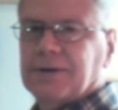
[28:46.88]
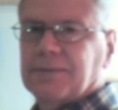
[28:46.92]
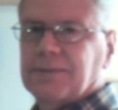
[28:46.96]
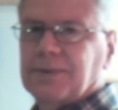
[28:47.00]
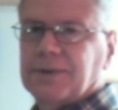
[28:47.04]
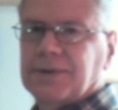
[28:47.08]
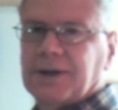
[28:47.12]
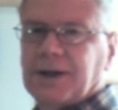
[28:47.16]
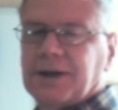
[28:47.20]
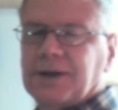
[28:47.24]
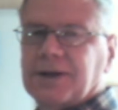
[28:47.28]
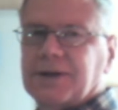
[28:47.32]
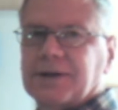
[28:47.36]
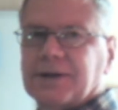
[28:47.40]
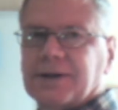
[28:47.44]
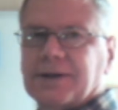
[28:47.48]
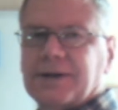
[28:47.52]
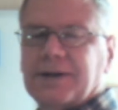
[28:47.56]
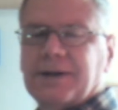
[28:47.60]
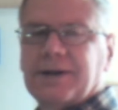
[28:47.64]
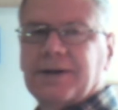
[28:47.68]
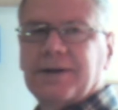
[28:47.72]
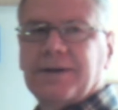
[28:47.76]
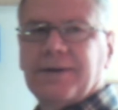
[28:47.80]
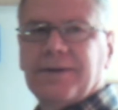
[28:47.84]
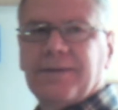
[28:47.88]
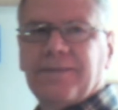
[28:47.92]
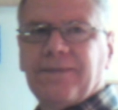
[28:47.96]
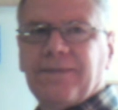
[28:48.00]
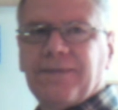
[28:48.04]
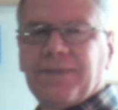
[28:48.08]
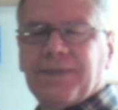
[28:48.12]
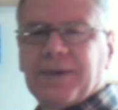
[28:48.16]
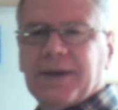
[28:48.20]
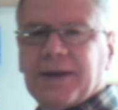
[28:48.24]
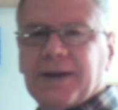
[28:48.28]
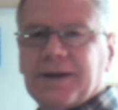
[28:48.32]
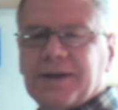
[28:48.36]
potentially
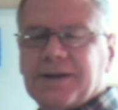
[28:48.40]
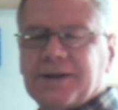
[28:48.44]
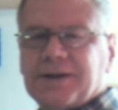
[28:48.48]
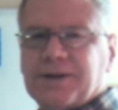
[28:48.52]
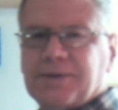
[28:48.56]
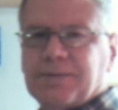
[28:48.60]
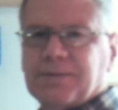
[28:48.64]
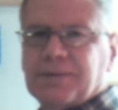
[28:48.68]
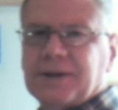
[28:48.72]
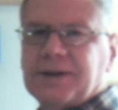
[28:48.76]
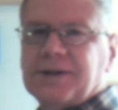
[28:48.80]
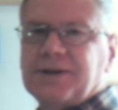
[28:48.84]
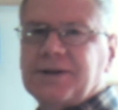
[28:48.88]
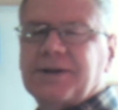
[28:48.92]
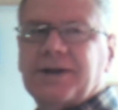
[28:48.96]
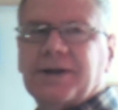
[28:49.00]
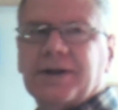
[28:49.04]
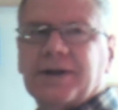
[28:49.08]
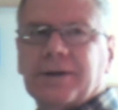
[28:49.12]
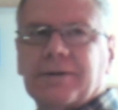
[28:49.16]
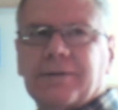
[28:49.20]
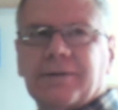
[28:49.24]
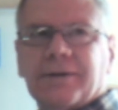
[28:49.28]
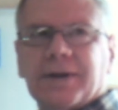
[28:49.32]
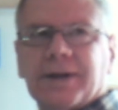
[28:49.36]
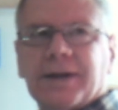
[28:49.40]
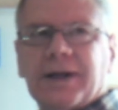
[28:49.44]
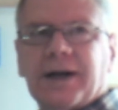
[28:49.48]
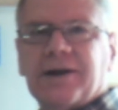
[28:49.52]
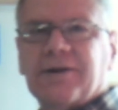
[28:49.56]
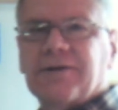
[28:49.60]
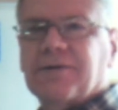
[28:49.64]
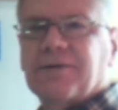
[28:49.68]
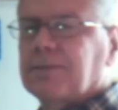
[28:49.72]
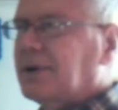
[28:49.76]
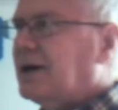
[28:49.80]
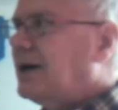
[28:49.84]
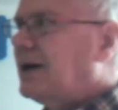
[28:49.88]
simplistic real
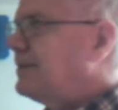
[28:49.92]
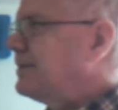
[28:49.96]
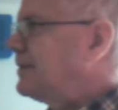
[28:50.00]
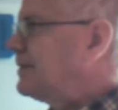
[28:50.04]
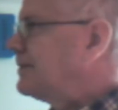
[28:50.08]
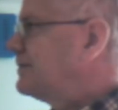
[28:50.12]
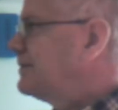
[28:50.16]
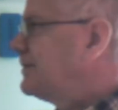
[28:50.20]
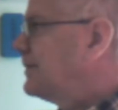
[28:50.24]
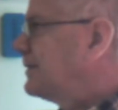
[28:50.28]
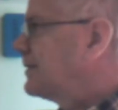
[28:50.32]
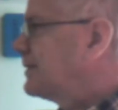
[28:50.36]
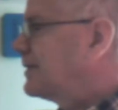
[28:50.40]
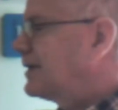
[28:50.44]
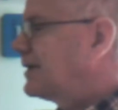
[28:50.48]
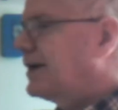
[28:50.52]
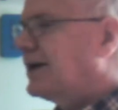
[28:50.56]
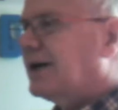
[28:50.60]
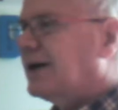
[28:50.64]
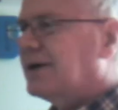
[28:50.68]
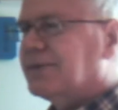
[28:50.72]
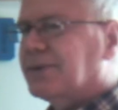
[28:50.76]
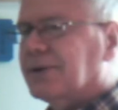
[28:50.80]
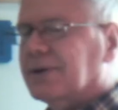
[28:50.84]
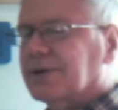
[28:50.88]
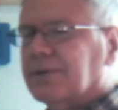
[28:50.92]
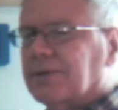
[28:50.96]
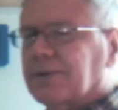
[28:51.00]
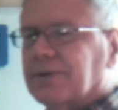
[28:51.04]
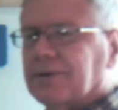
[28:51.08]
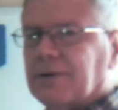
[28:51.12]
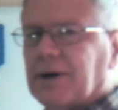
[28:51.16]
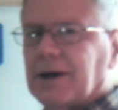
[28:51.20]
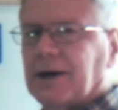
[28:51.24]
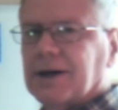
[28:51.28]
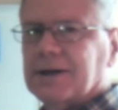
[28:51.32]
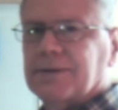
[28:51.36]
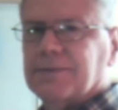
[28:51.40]
life problem. Okay, I worked with
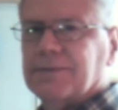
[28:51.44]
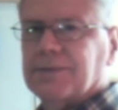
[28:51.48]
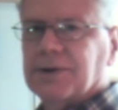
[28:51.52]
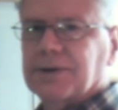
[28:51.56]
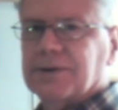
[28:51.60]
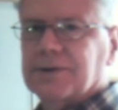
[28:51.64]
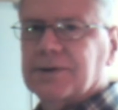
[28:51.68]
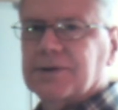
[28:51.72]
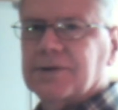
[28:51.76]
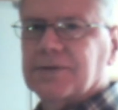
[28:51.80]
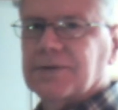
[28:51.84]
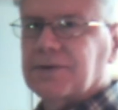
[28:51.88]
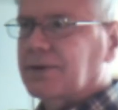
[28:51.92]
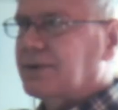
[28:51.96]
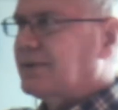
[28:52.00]
rocket motors for a